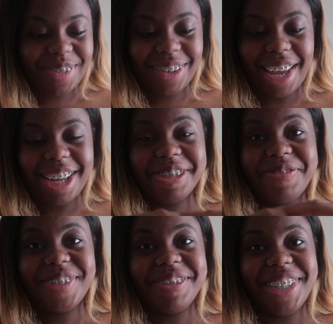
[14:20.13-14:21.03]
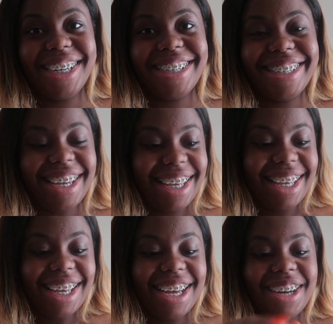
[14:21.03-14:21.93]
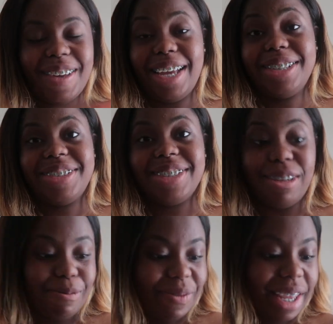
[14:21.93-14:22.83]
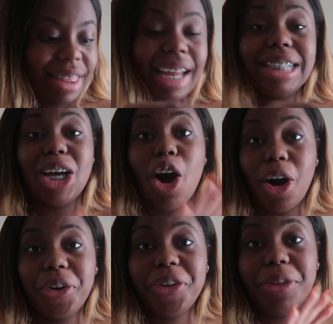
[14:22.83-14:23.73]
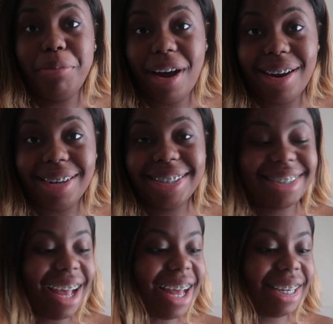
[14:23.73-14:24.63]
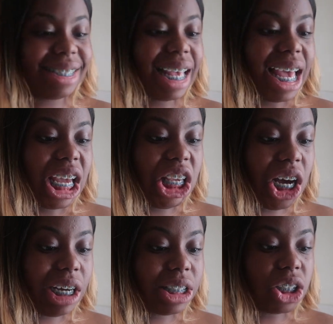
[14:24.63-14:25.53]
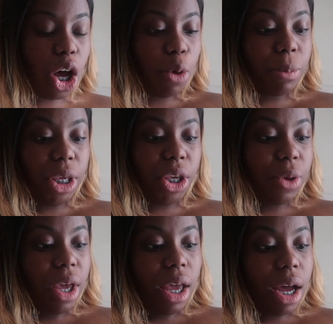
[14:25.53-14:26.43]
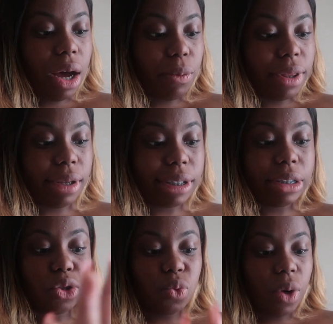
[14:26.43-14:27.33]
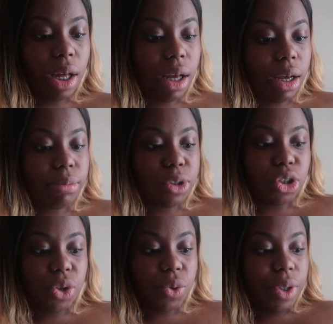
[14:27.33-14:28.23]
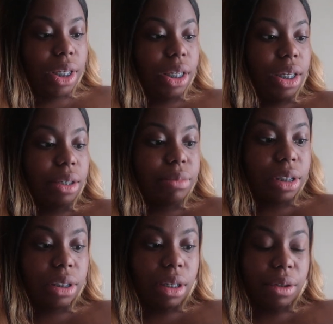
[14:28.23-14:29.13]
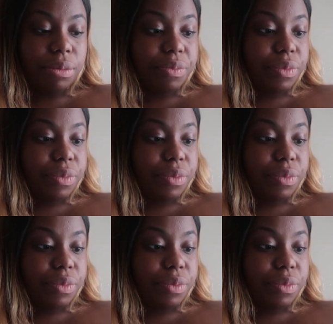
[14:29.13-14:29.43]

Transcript: Okay, I'm done. Okay, so that is all the products, guys. Y'all saw me with the scrubs, the creams, the